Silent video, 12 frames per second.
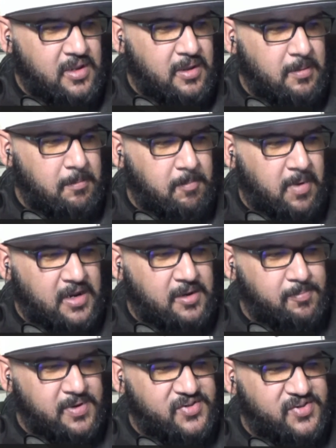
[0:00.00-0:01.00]
Mike
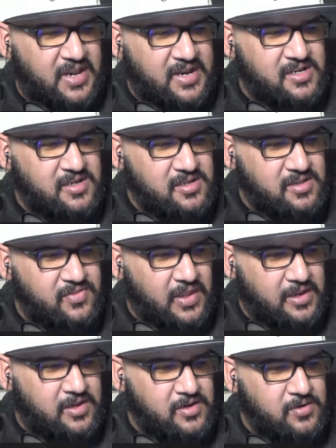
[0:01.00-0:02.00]
Bisaka,
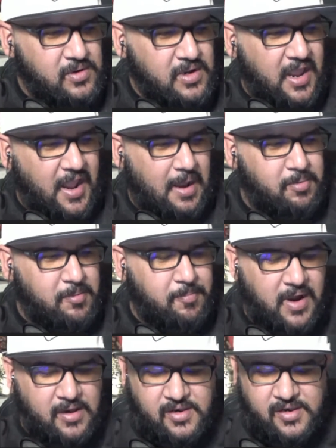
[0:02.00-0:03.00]
thank you. Amber
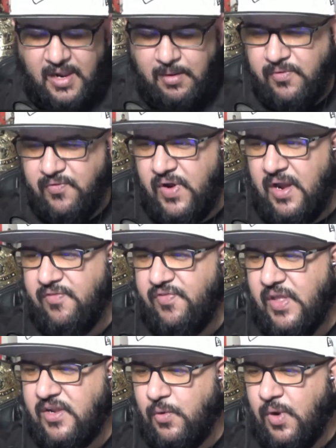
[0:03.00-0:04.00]
Bonda 915.
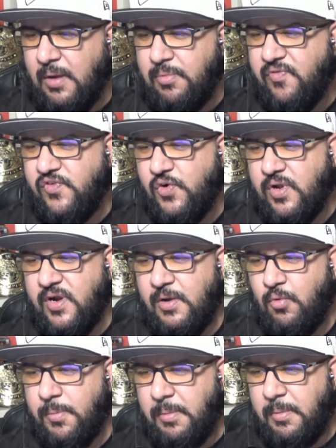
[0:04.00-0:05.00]
Thank you, Amber, for joining in.
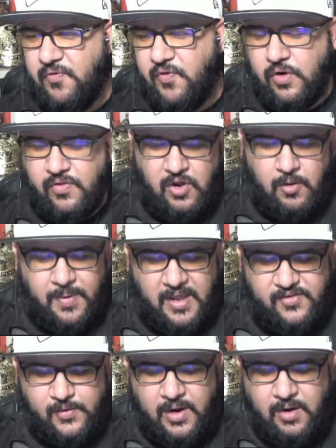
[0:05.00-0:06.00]
Remember, if you're in the El
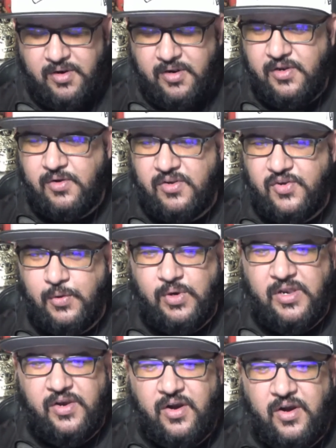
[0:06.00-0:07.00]
Paso area, you can tune
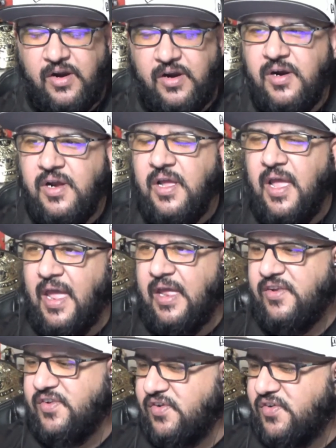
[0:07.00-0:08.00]
into her,
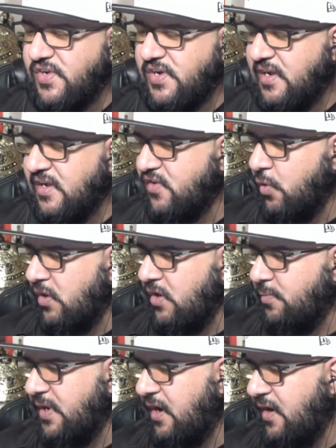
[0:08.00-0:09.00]
as she is going to
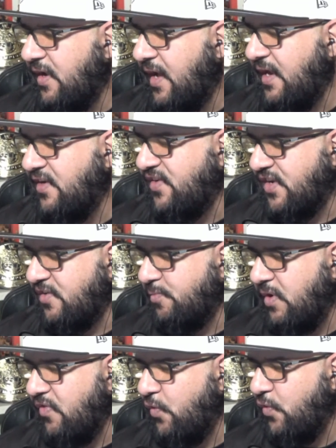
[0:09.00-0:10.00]
be on
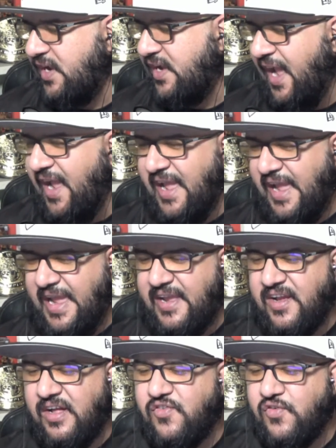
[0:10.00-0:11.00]
96.3 K-Hay
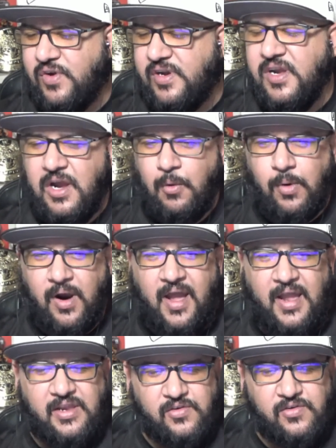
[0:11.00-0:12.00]
Country, where I
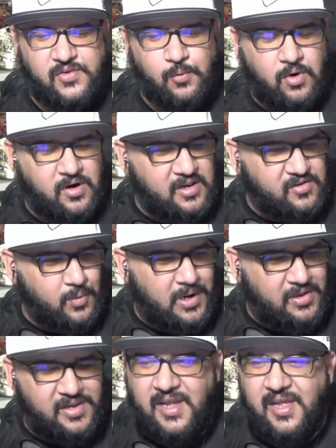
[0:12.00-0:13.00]
used to work as well.
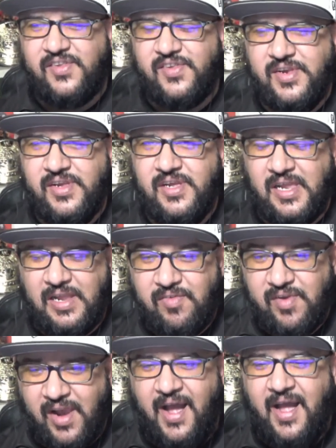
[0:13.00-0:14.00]
Yes,
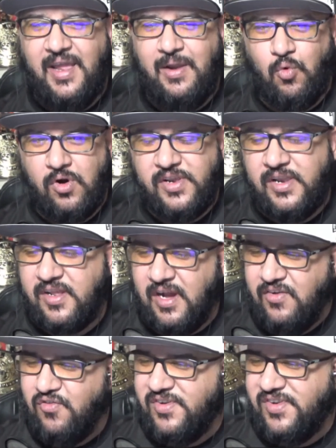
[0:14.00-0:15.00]
even I worked at a
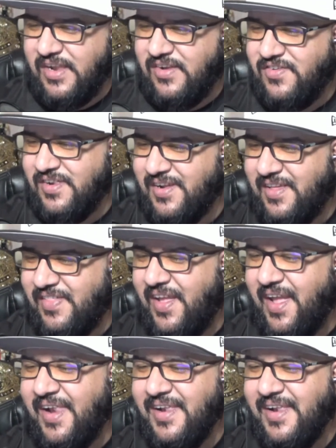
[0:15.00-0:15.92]
country station. Look at that.